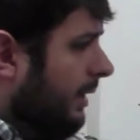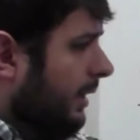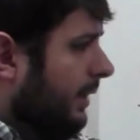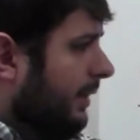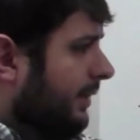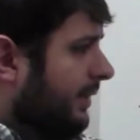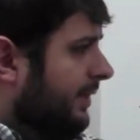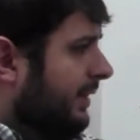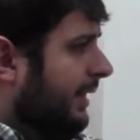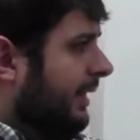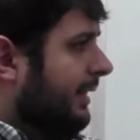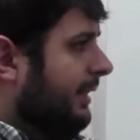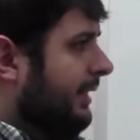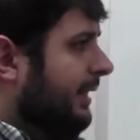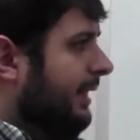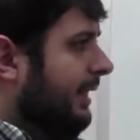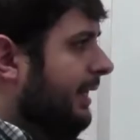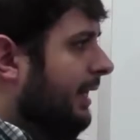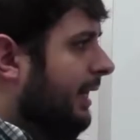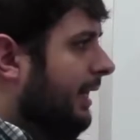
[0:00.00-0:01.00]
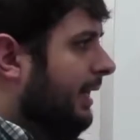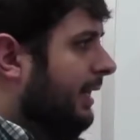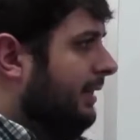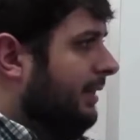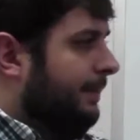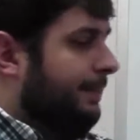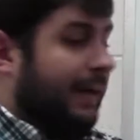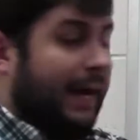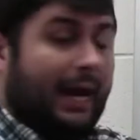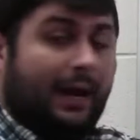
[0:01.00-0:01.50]

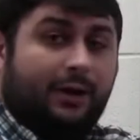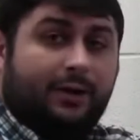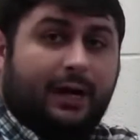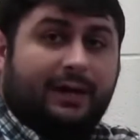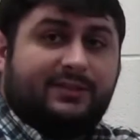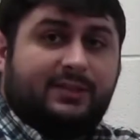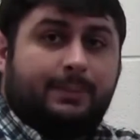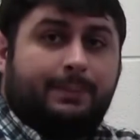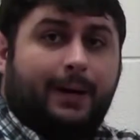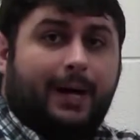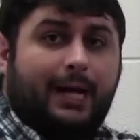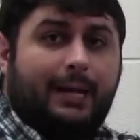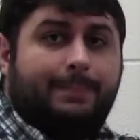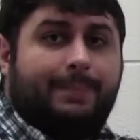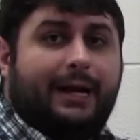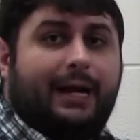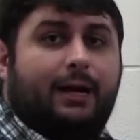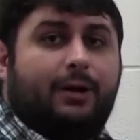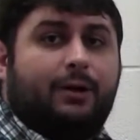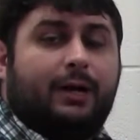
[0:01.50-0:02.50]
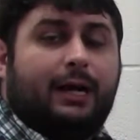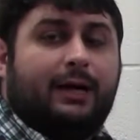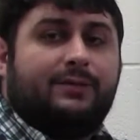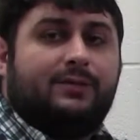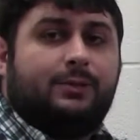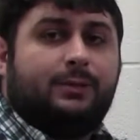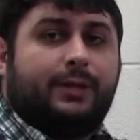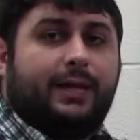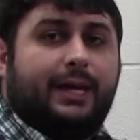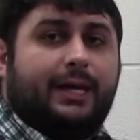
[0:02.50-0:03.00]
The paragraphs, the body
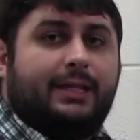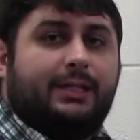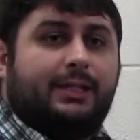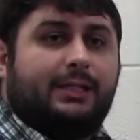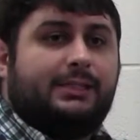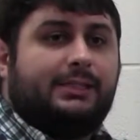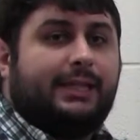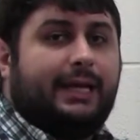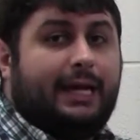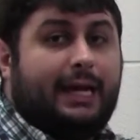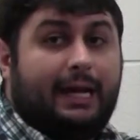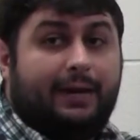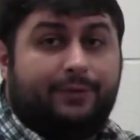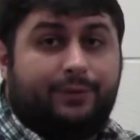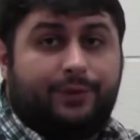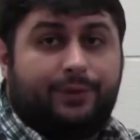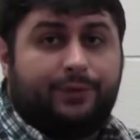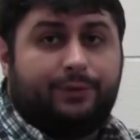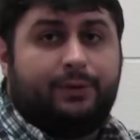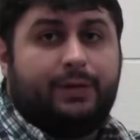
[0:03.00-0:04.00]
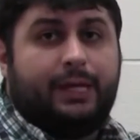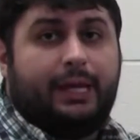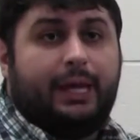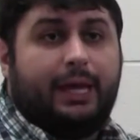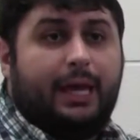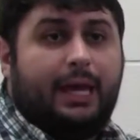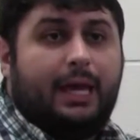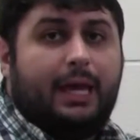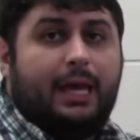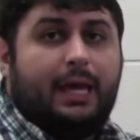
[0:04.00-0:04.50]
paragraphs, okay, let's say I have
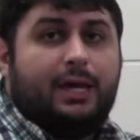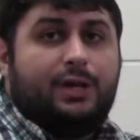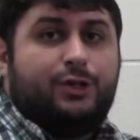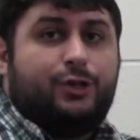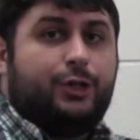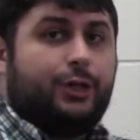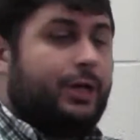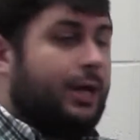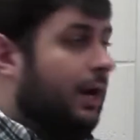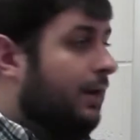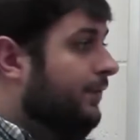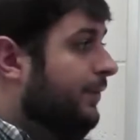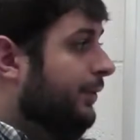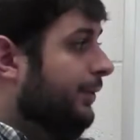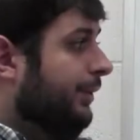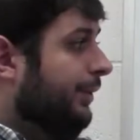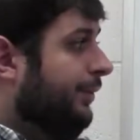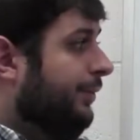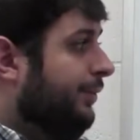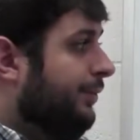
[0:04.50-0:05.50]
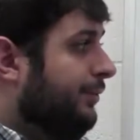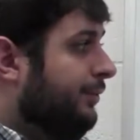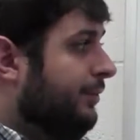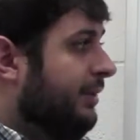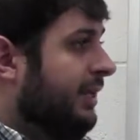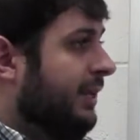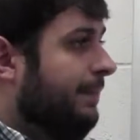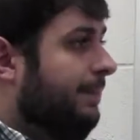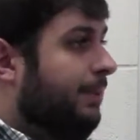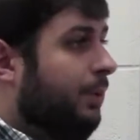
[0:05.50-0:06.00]
3, should cover the
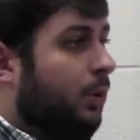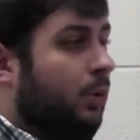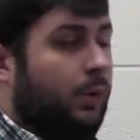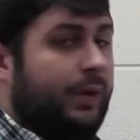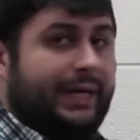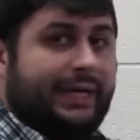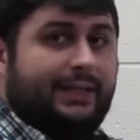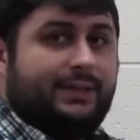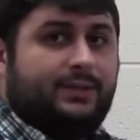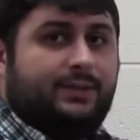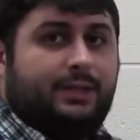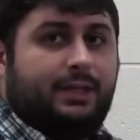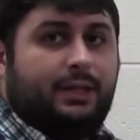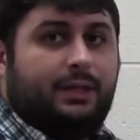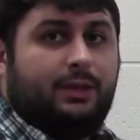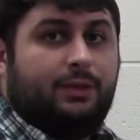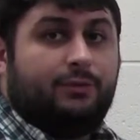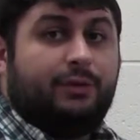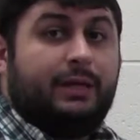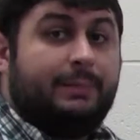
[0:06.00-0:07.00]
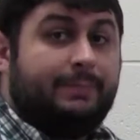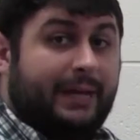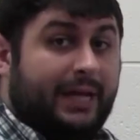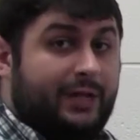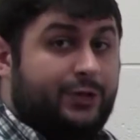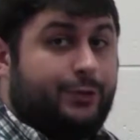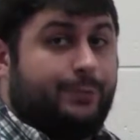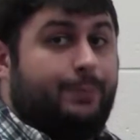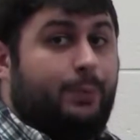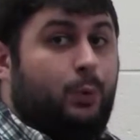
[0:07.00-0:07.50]
3
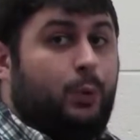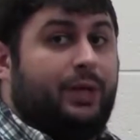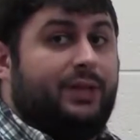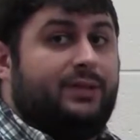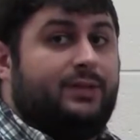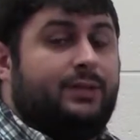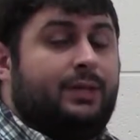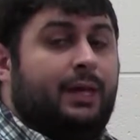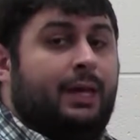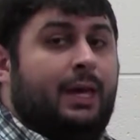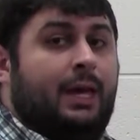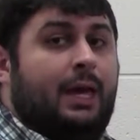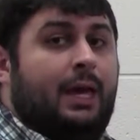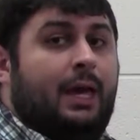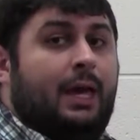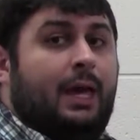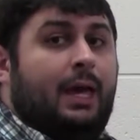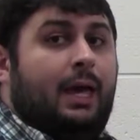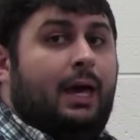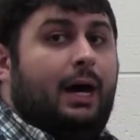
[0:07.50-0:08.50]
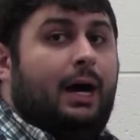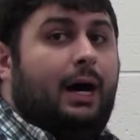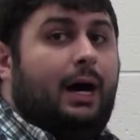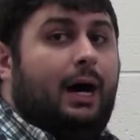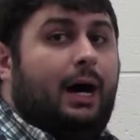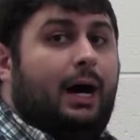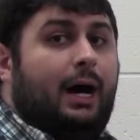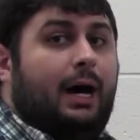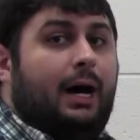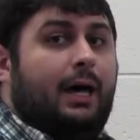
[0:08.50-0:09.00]
major points
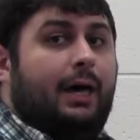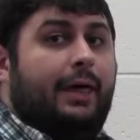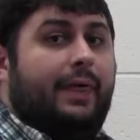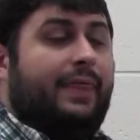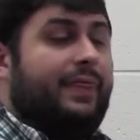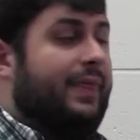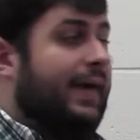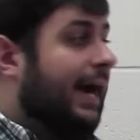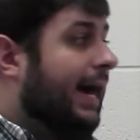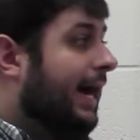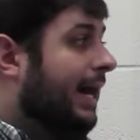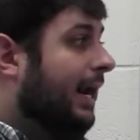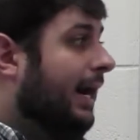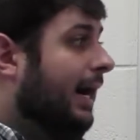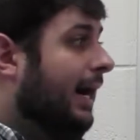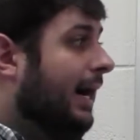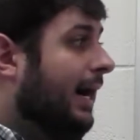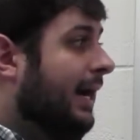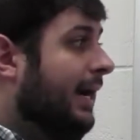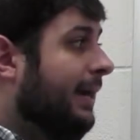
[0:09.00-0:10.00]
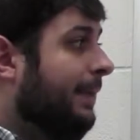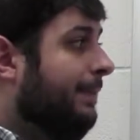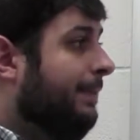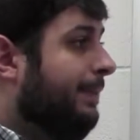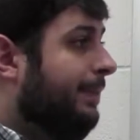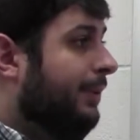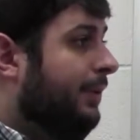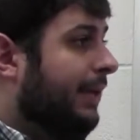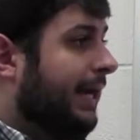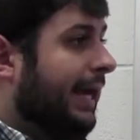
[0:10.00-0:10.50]
that I
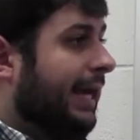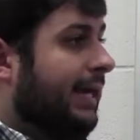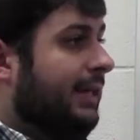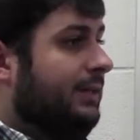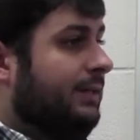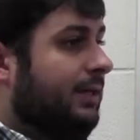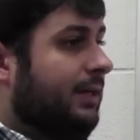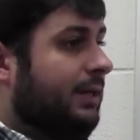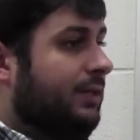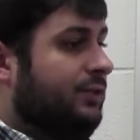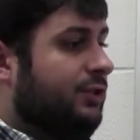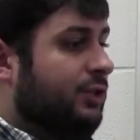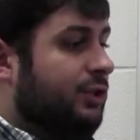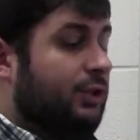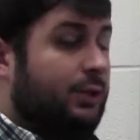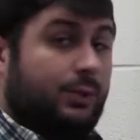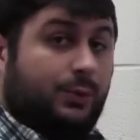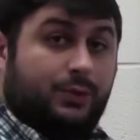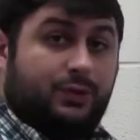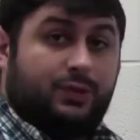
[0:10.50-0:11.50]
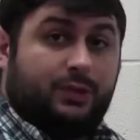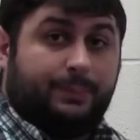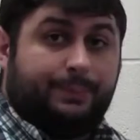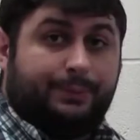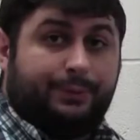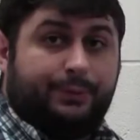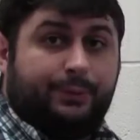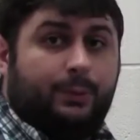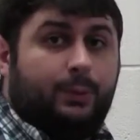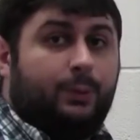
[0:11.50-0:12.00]
plan to use to
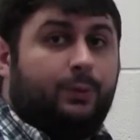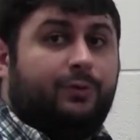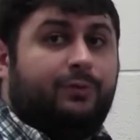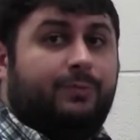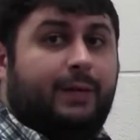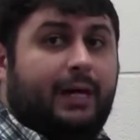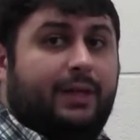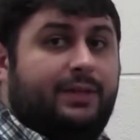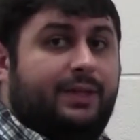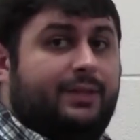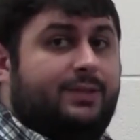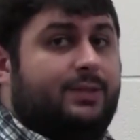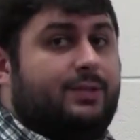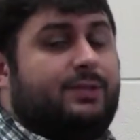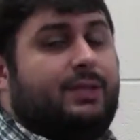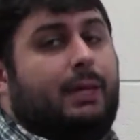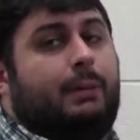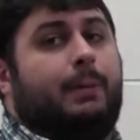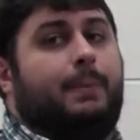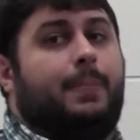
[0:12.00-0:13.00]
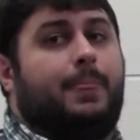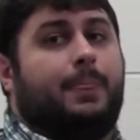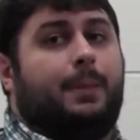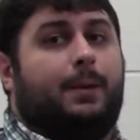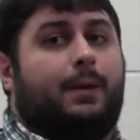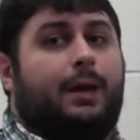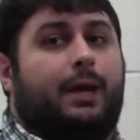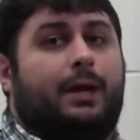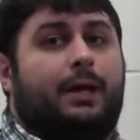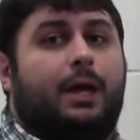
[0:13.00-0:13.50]
prove my thesis statement,
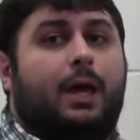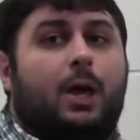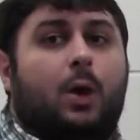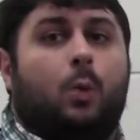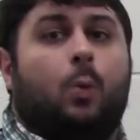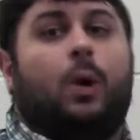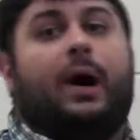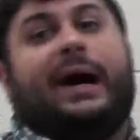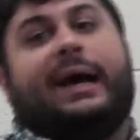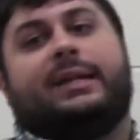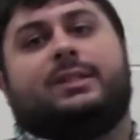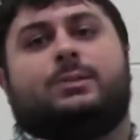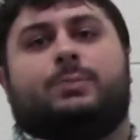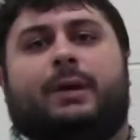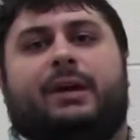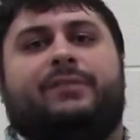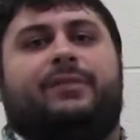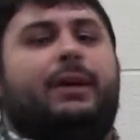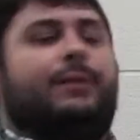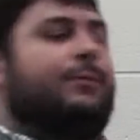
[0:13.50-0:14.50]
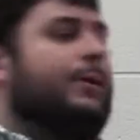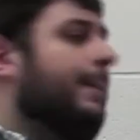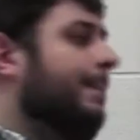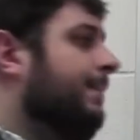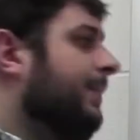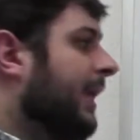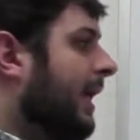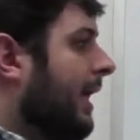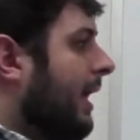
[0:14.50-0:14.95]
okay, why it's my favorite.